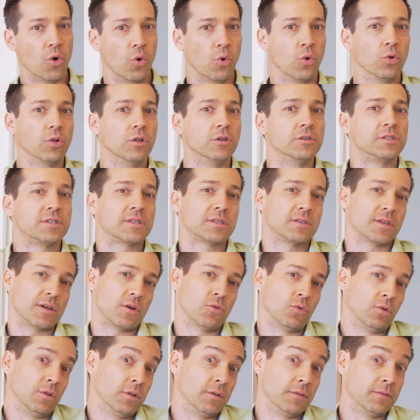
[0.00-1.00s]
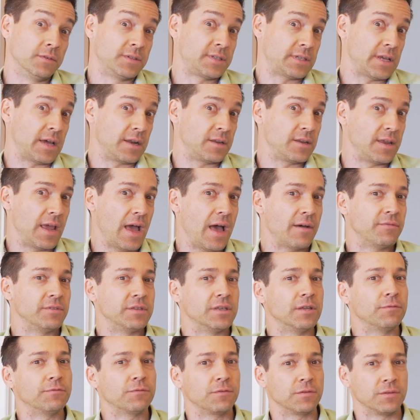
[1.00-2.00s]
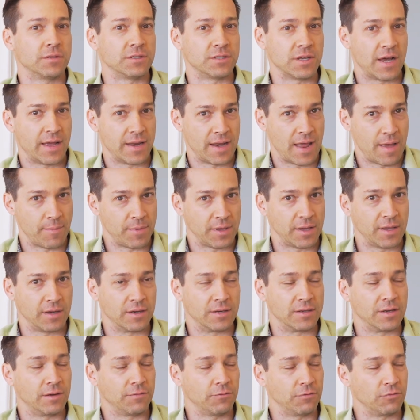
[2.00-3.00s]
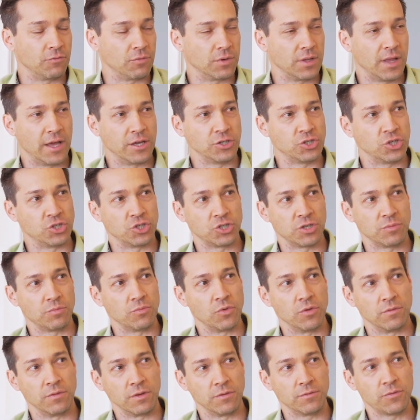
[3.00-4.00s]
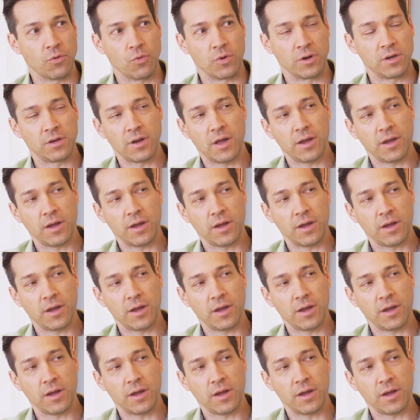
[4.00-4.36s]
all of a sudden you have a different dynamic and a different relationship moving forward.